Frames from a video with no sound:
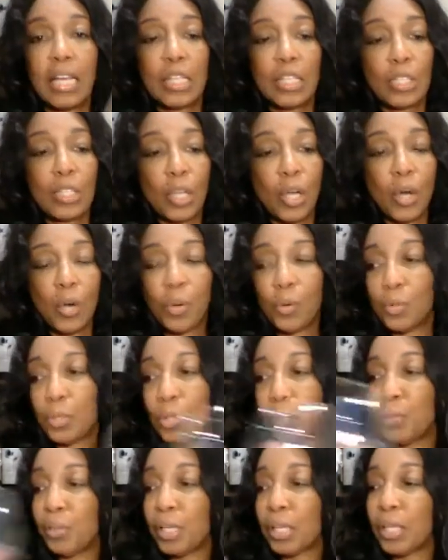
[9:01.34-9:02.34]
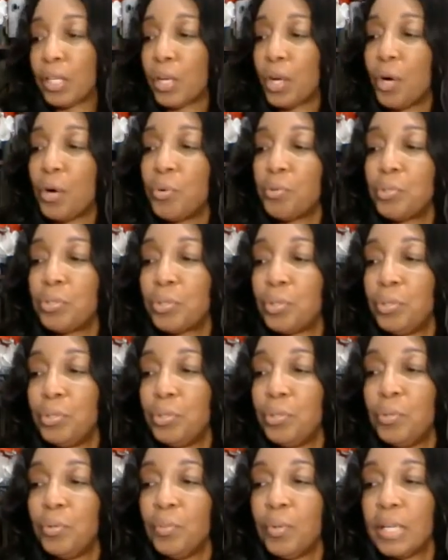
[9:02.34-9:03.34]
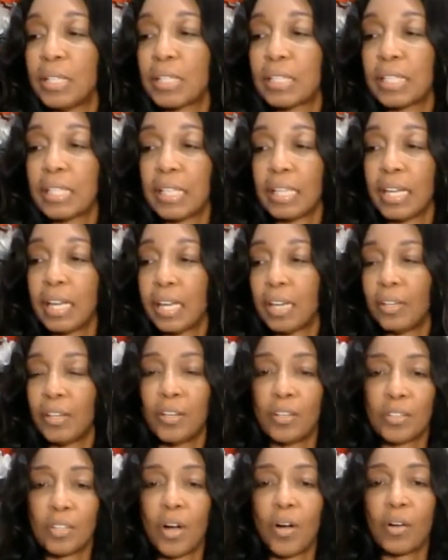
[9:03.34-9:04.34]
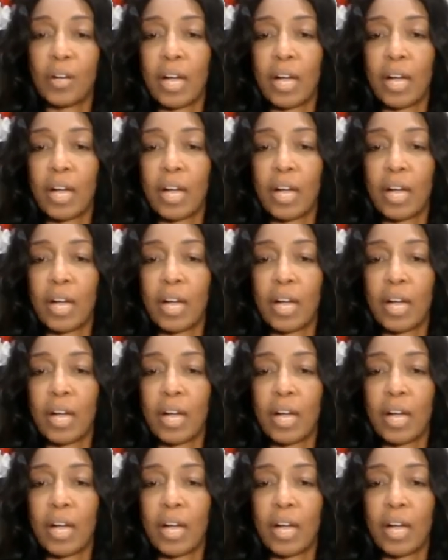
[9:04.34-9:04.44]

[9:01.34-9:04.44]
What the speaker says: So you can go to, once again, and there's all